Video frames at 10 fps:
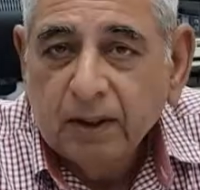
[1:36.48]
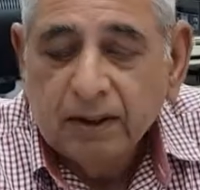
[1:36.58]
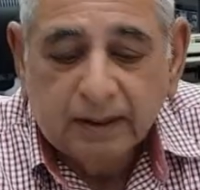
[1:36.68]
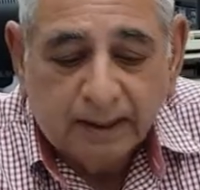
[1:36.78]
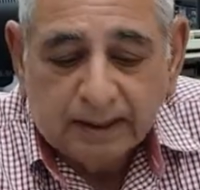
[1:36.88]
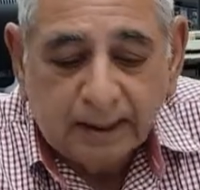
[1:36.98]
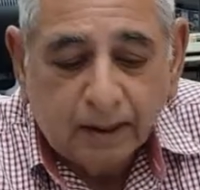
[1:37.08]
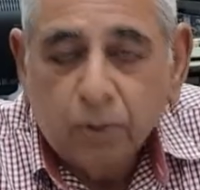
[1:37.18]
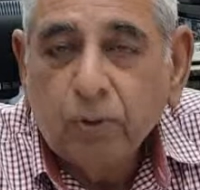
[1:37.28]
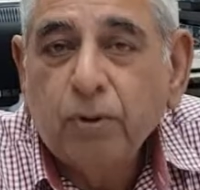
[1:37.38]
that
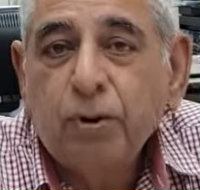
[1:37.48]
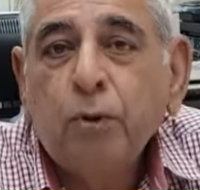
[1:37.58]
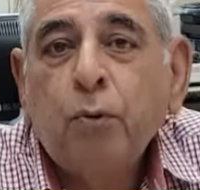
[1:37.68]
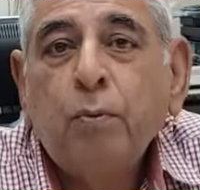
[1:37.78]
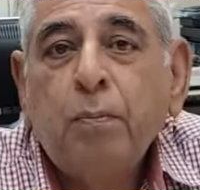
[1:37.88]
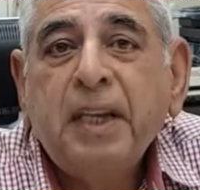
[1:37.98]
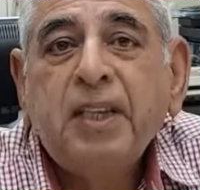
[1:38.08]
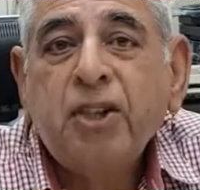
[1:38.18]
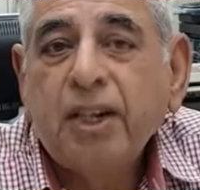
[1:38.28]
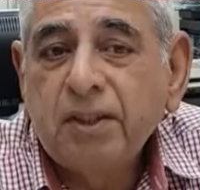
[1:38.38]
there were no big
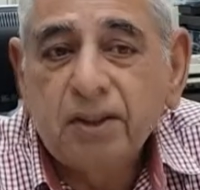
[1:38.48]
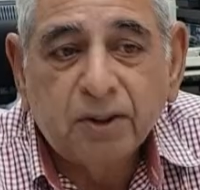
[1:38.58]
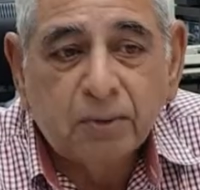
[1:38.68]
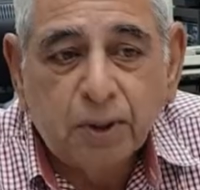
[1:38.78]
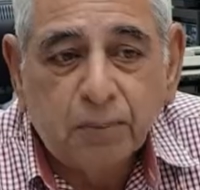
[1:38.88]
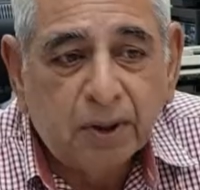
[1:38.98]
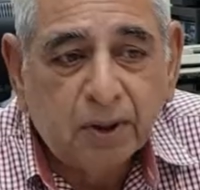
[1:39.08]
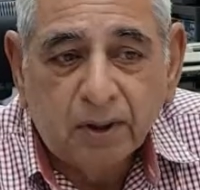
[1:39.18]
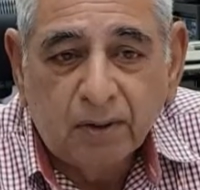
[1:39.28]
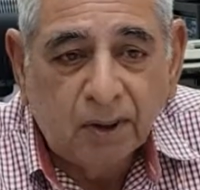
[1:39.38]
changes. People
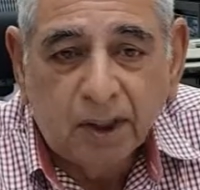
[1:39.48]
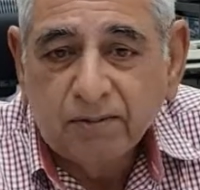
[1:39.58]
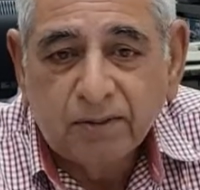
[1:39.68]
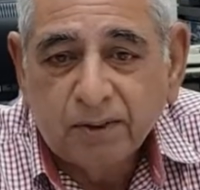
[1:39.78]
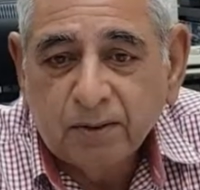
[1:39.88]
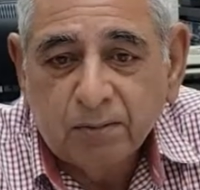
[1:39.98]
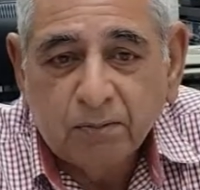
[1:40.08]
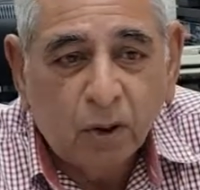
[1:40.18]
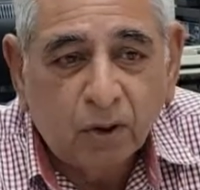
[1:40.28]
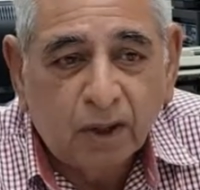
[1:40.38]
lived
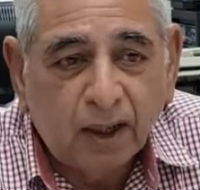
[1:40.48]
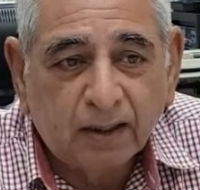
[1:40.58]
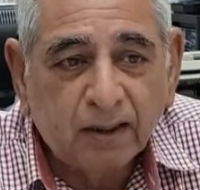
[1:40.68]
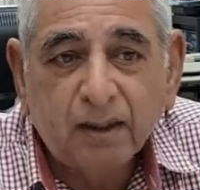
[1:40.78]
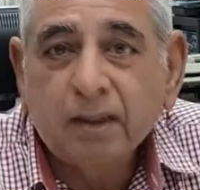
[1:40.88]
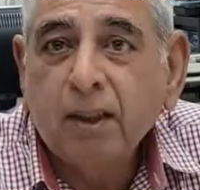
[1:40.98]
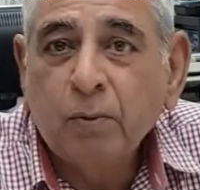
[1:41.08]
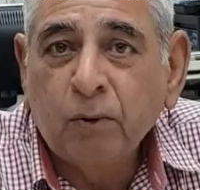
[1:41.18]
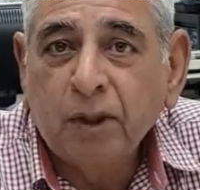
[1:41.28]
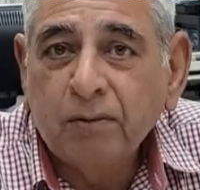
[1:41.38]
more or less the
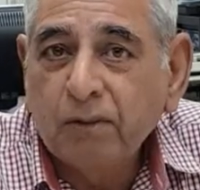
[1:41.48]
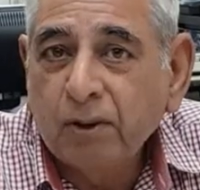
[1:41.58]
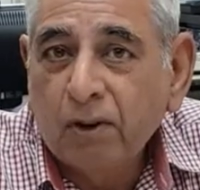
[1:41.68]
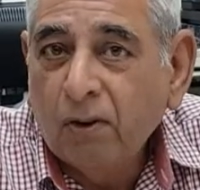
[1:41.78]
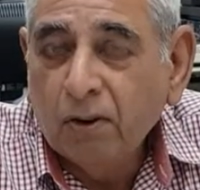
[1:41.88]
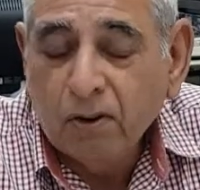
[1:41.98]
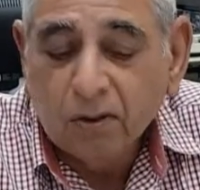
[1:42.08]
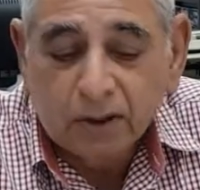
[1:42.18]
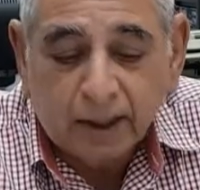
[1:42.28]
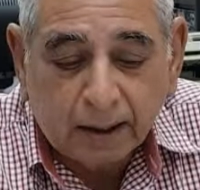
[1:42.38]
same way for a long,
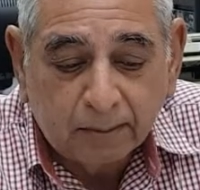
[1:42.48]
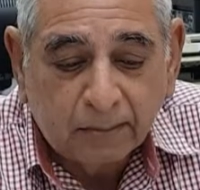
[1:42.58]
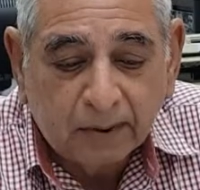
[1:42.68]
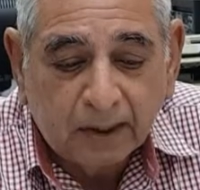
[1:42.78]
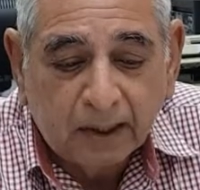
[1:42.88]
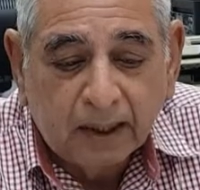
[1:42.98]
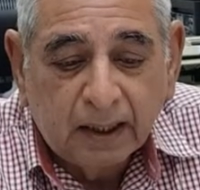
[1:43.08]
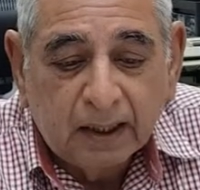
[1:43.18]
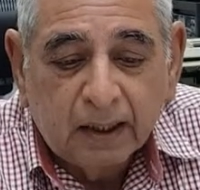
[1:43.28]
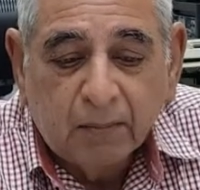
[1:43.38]
long time.
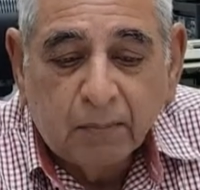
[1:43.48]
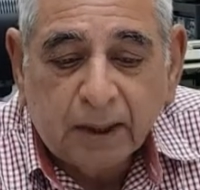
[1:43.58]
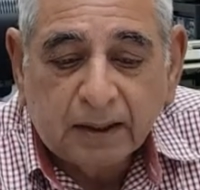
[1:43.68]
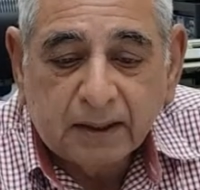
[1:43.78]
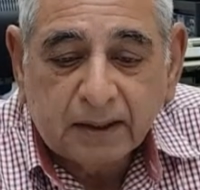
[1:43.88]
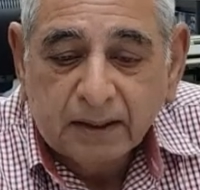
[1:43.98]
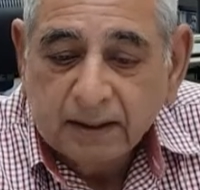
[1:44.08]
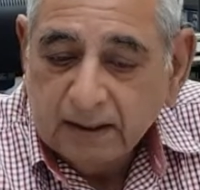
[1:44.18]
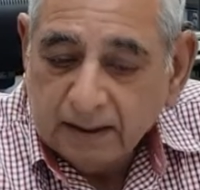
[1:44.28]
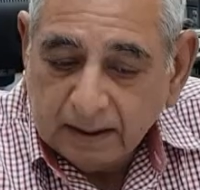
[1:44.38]
But
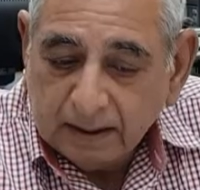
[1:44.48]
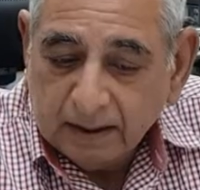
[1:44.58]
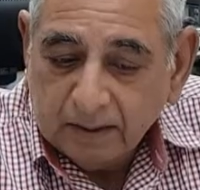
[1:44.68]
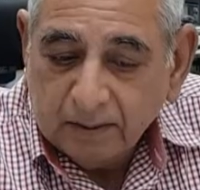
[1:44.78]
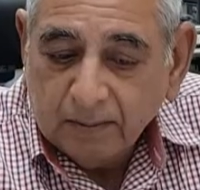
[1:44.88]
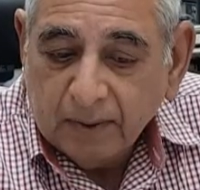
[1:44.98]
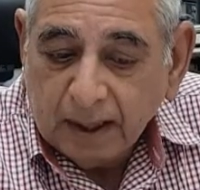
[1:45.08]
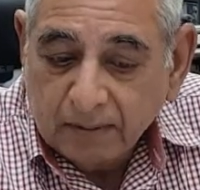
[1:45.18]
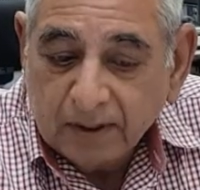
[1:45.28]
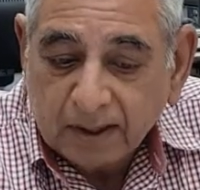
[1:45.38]

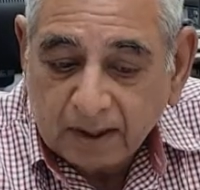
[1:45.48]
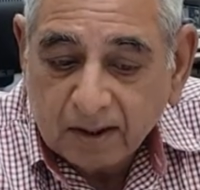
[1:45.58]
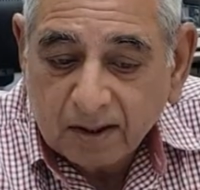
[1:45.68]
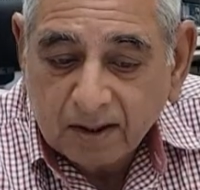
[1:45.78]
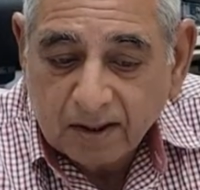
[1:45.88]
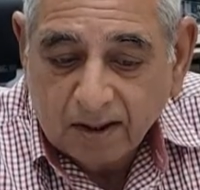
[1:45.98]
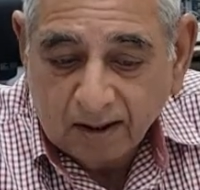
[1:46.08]
ever since